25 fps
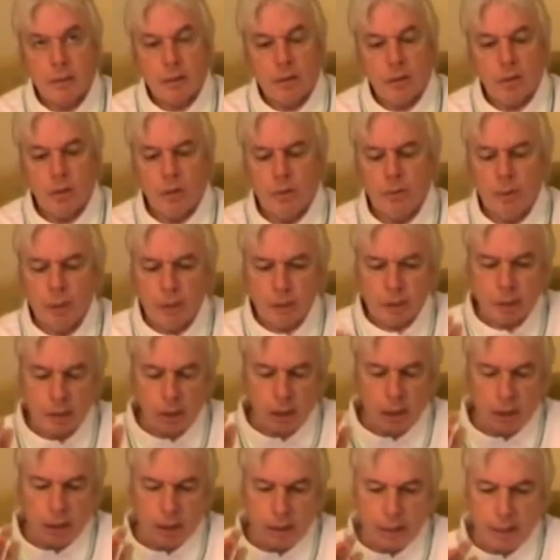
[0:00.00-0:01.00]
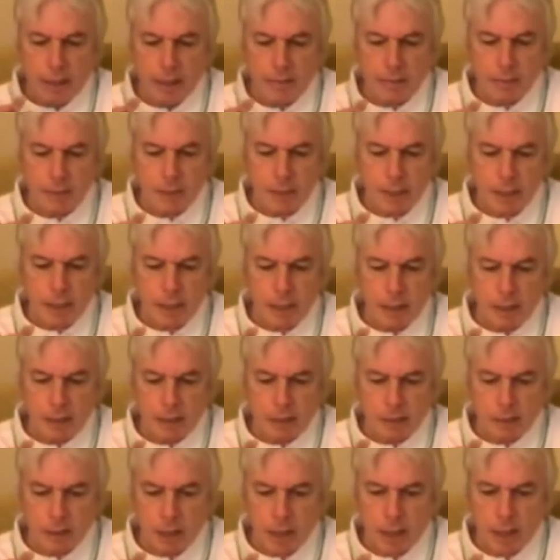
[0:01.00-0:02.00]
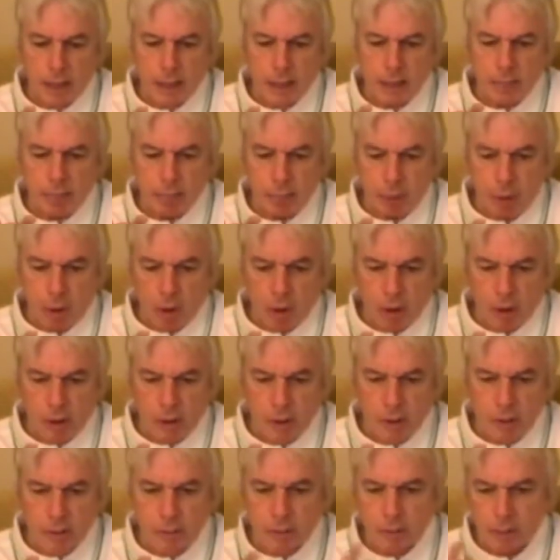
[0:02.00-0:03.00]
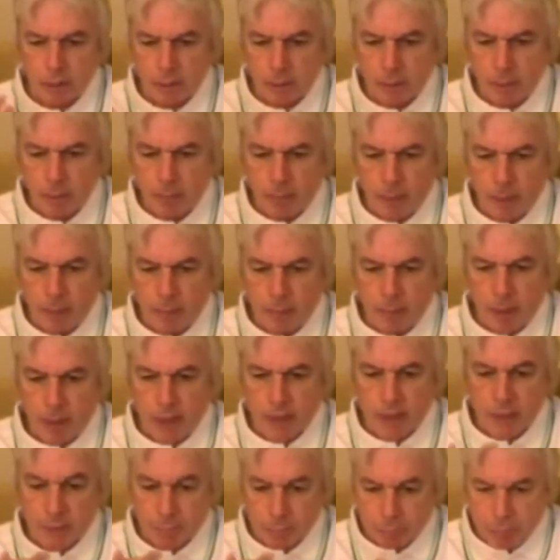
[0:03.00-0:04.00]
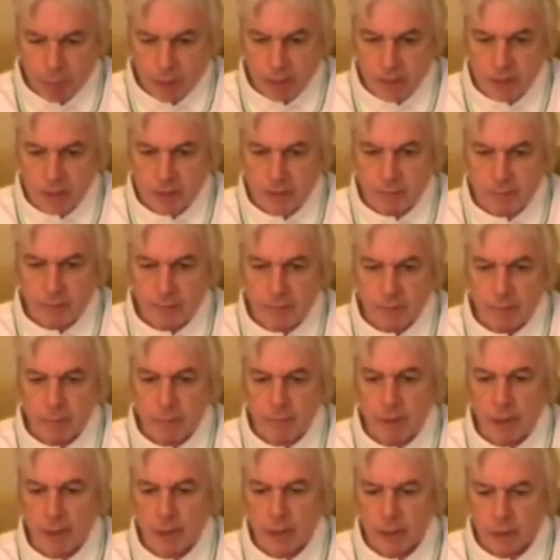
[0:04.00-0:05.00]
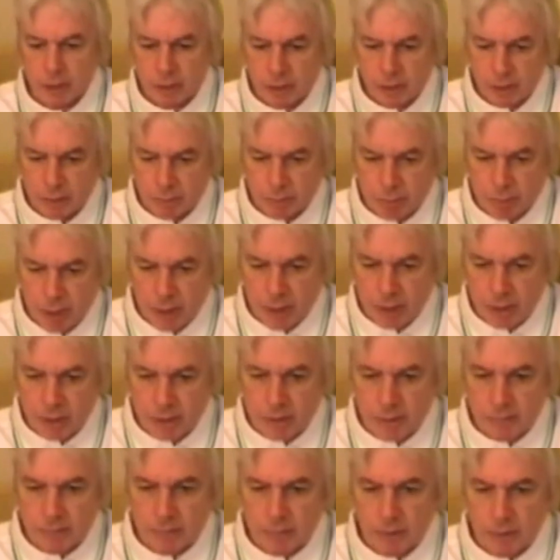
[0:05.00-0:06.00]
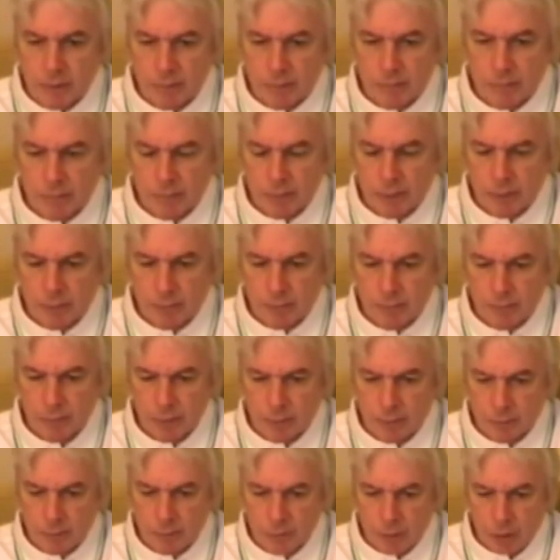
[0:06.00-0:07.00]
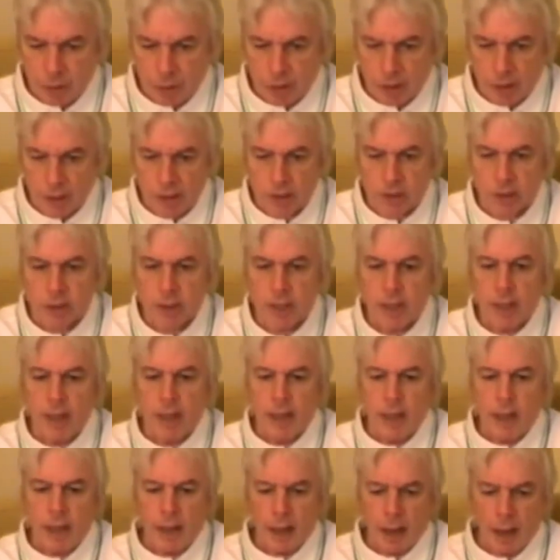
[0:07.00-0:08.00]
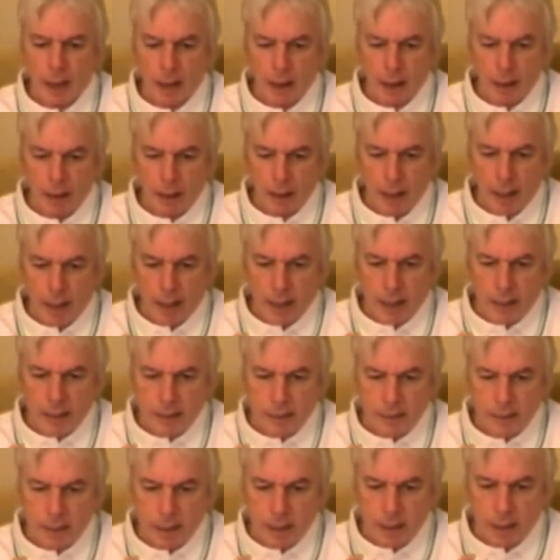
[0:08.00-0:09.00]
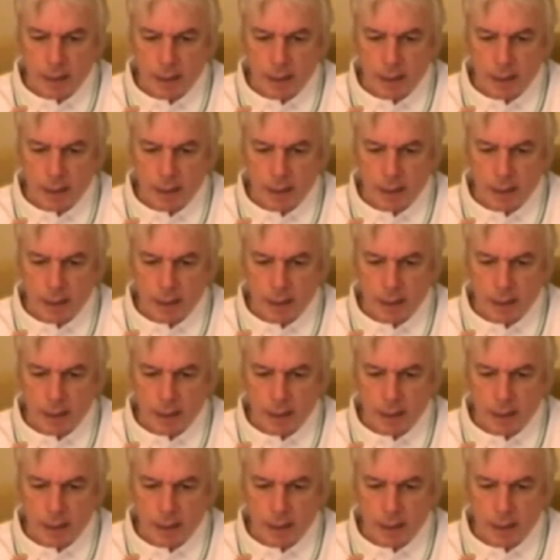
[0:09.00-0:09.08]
humans are kept in a tiny box by suppression of information, suppression of knowledge, and